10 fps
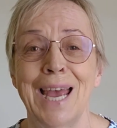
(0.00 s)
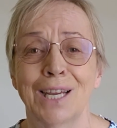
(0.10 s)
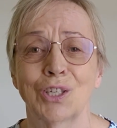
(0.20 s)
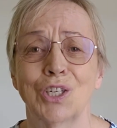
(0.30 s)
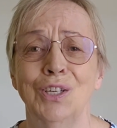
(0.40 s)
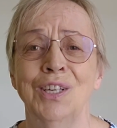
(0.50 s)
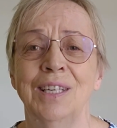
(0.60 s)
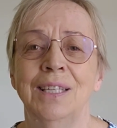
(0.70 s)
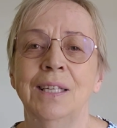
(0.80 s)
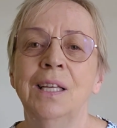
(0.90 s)
action.
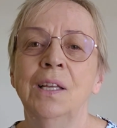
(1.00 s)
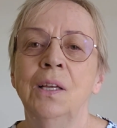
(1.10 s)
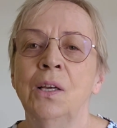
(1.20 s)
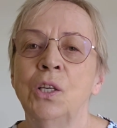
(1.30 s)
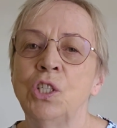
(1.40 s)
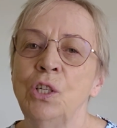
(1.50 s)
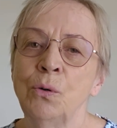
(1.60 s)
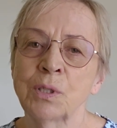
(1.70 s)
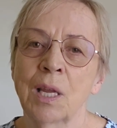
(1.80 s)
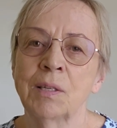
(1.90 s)
She
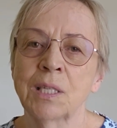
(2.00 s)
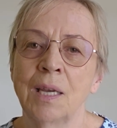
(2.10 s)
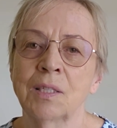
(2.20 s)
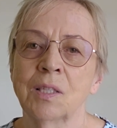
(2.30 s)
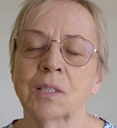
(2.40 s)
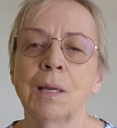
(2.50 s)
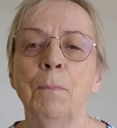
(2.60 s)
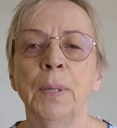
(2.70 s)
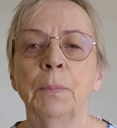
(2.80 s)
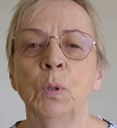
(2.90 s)
also says that
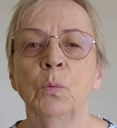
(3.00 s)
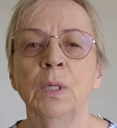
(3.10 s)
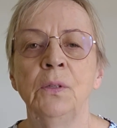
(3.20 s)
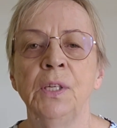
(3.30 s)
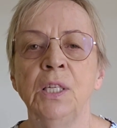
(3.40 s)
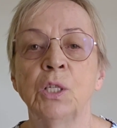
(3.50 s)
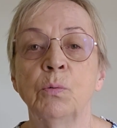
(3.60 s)
some people will need